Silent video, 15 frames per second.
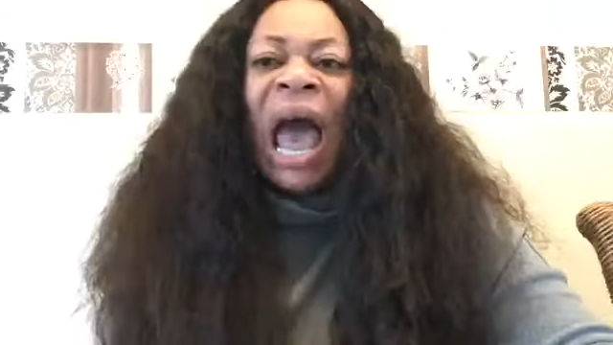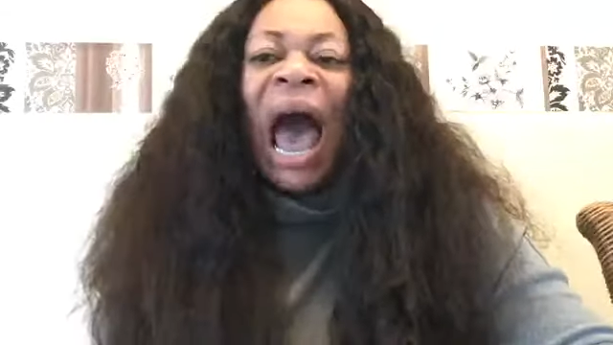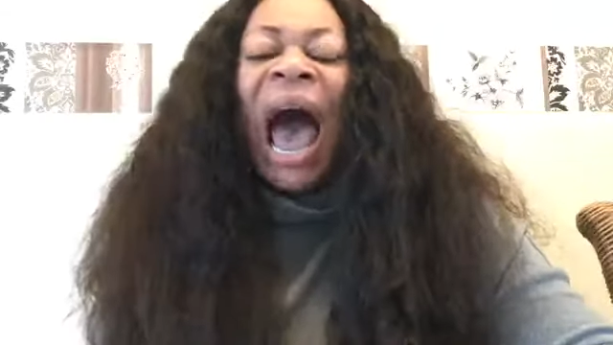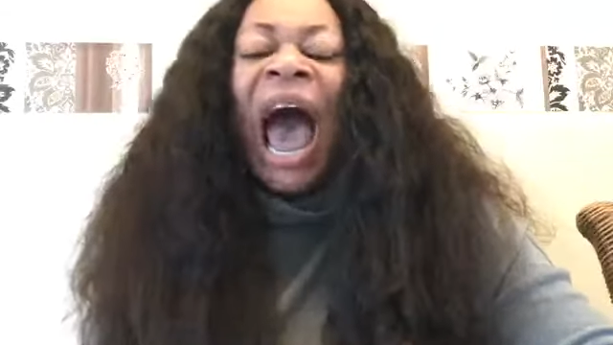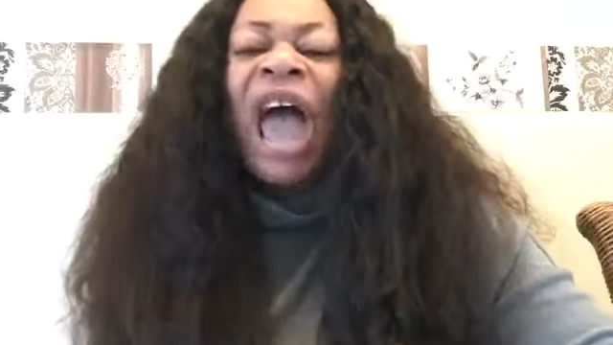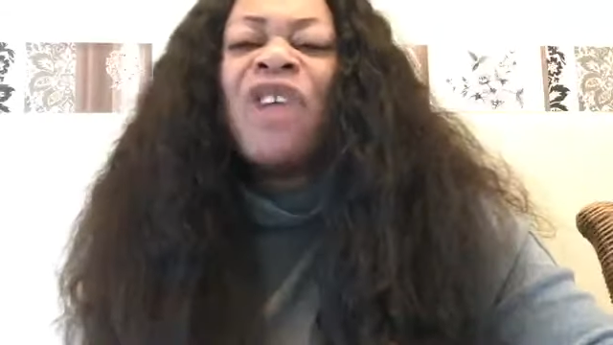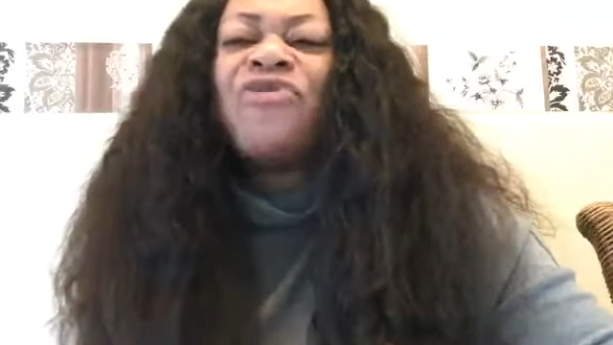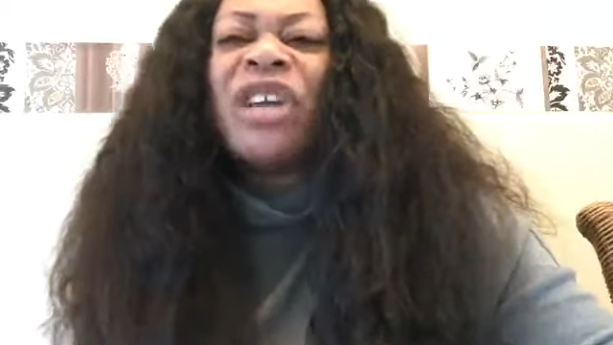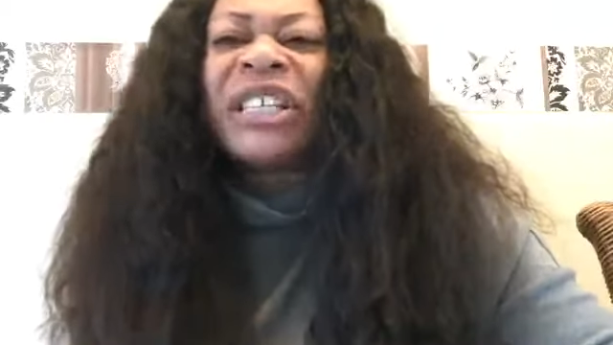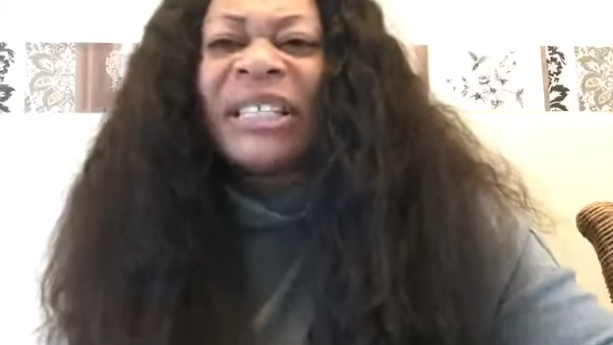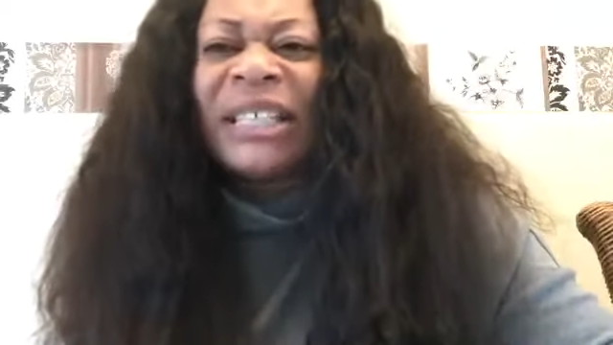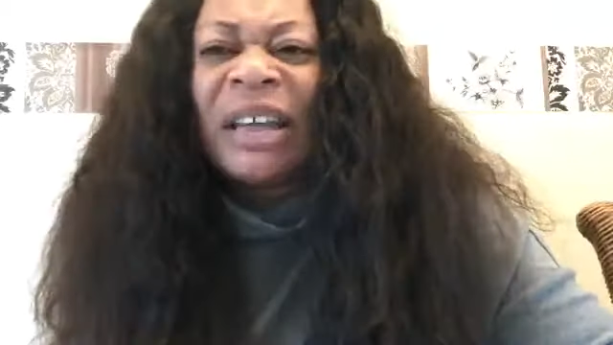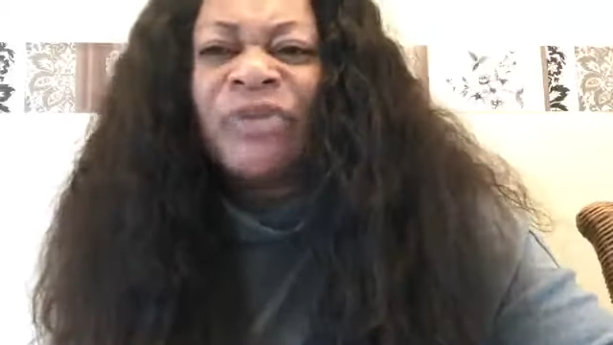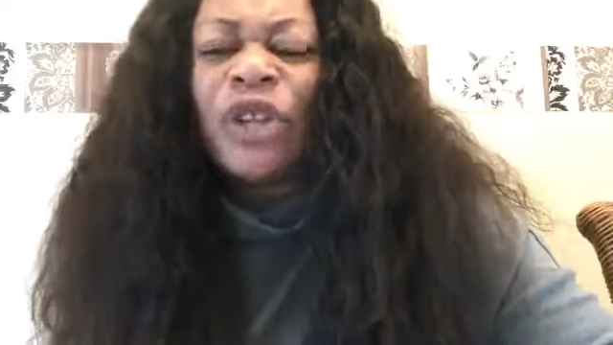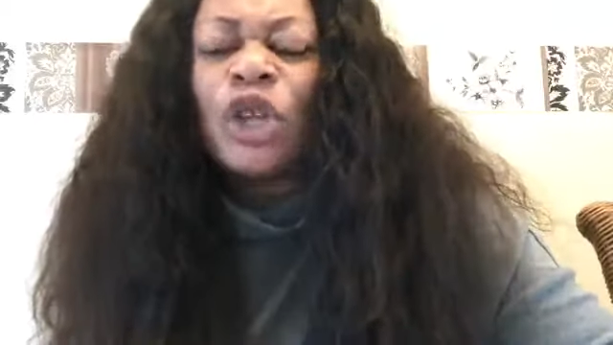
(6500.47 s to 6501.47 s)
I
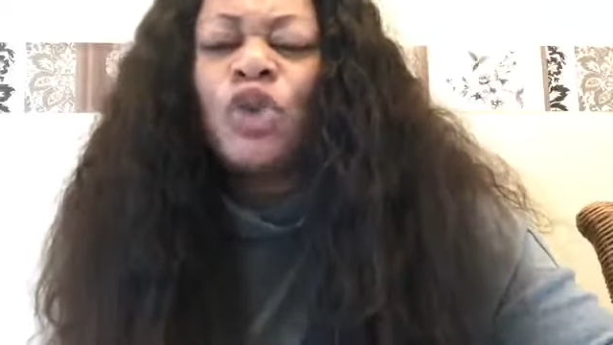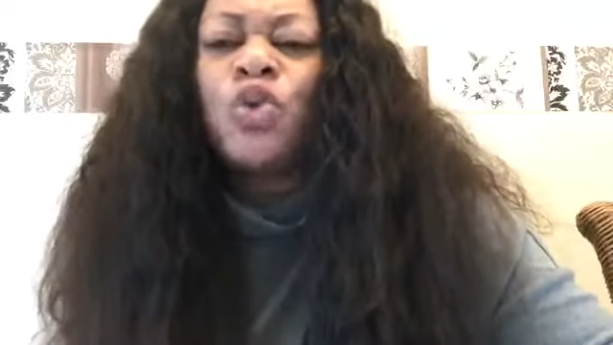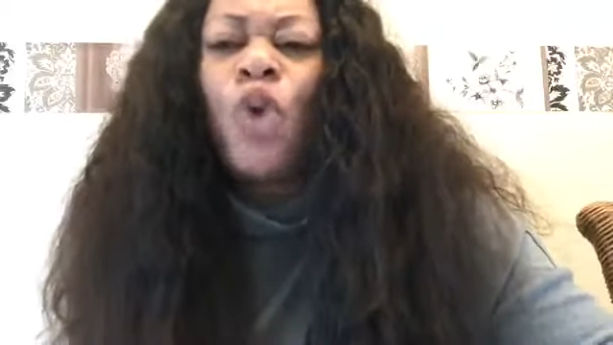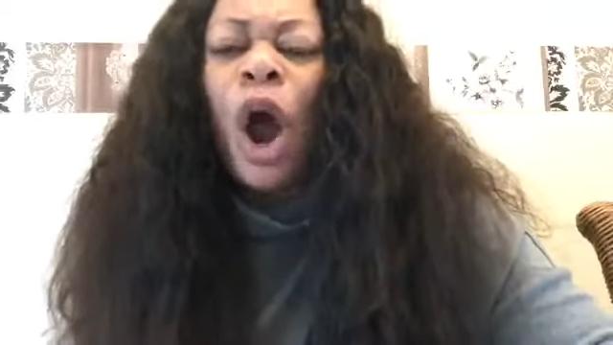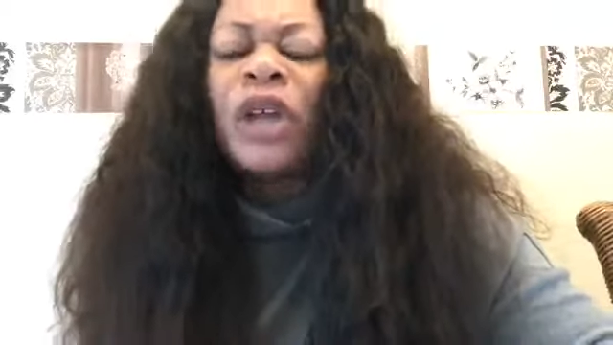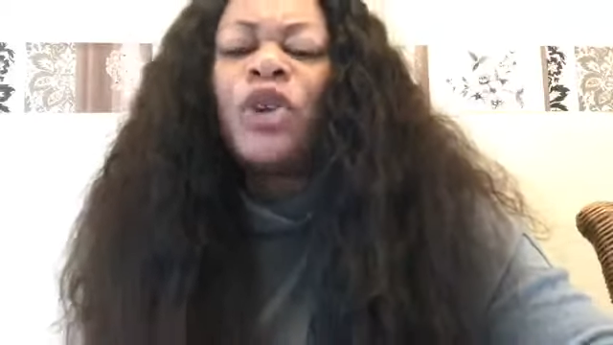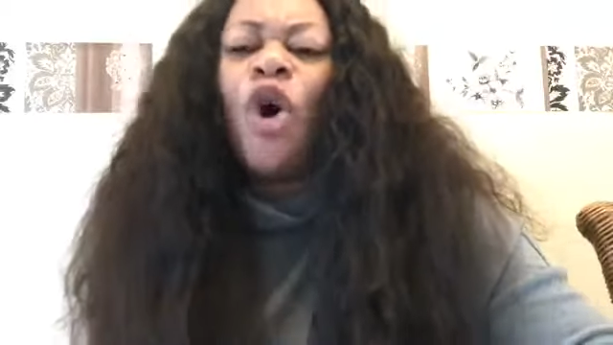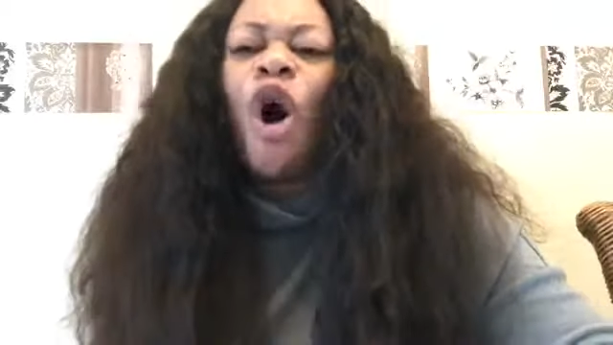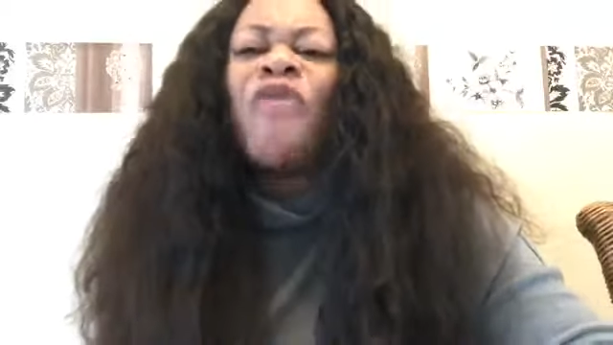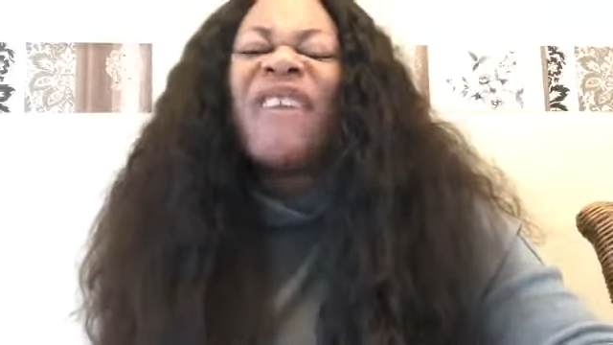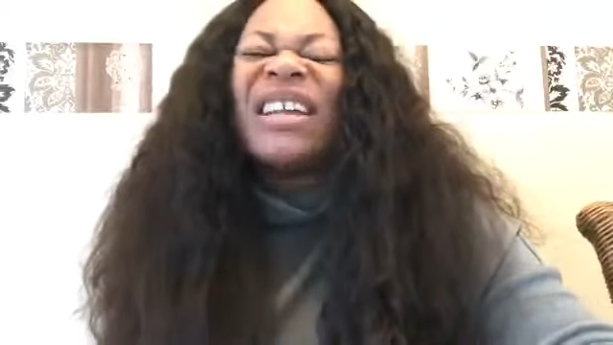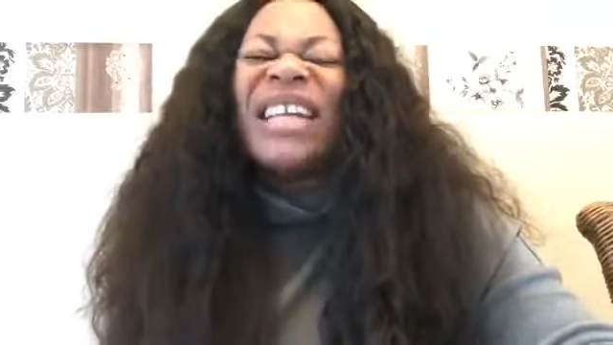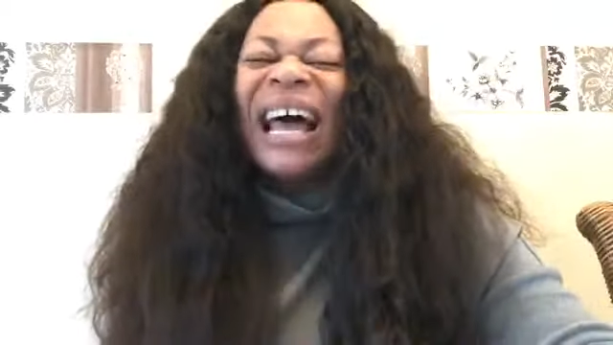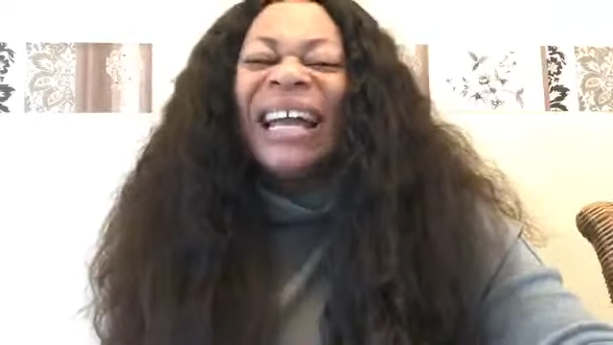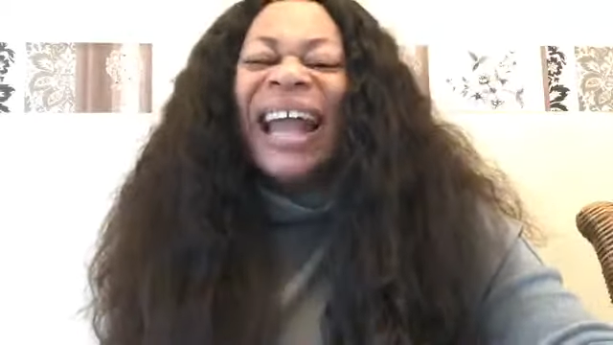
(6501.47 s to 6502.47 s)
receive this word
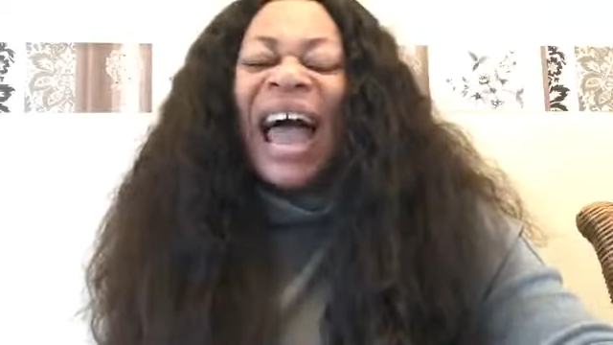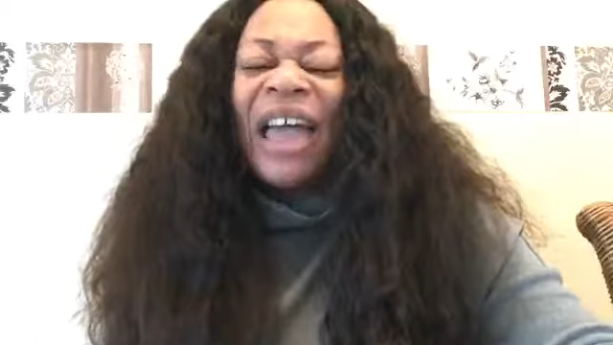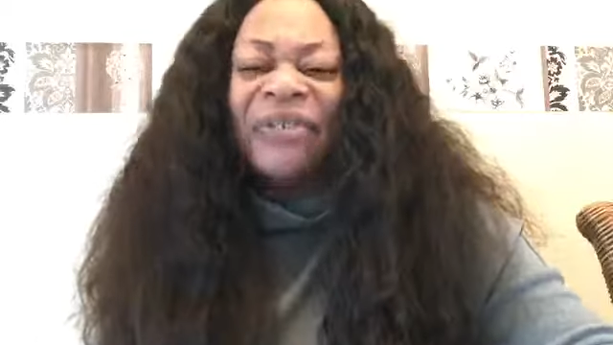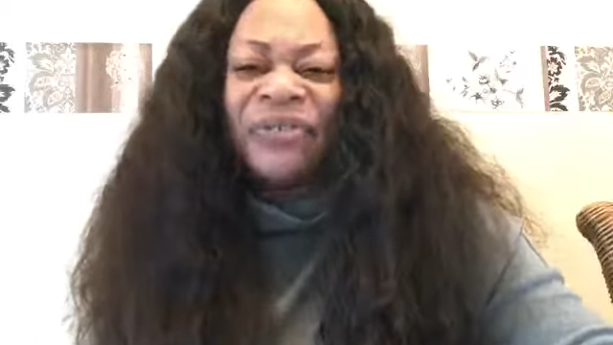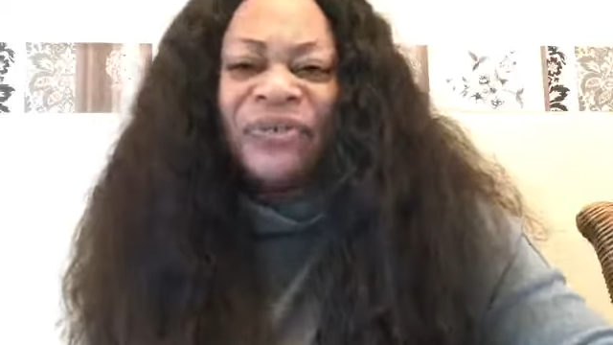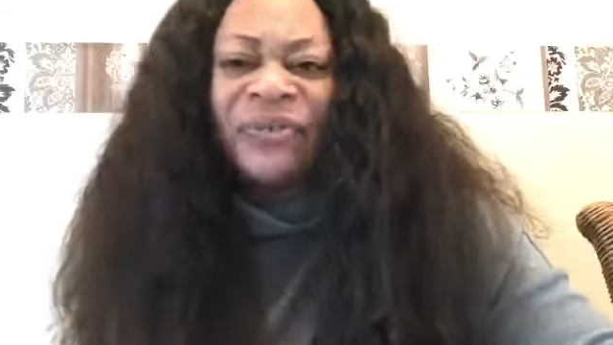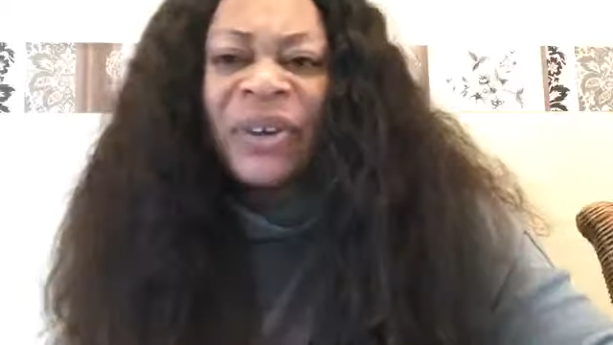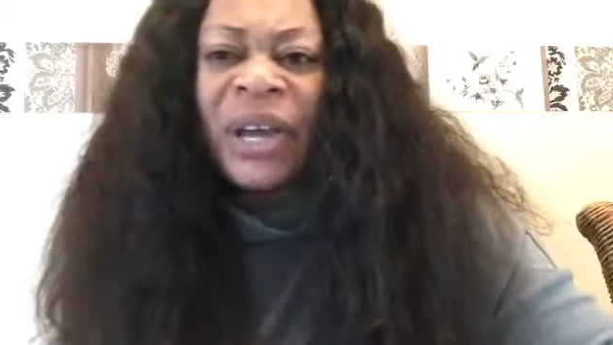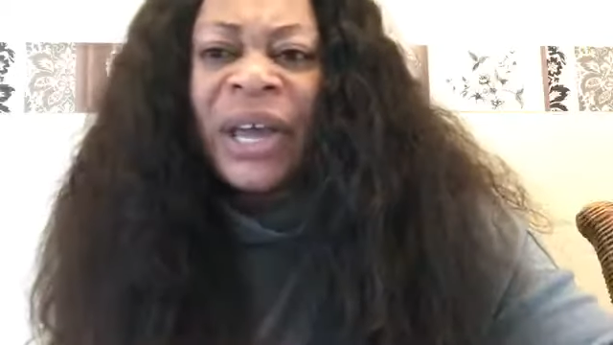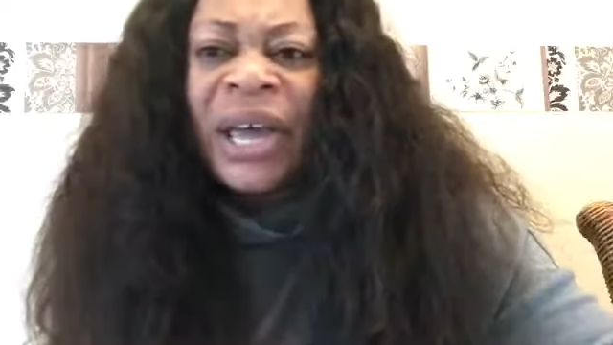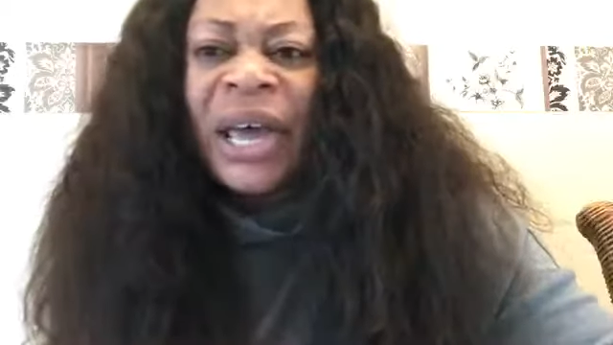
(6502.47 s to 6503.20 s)
over their life.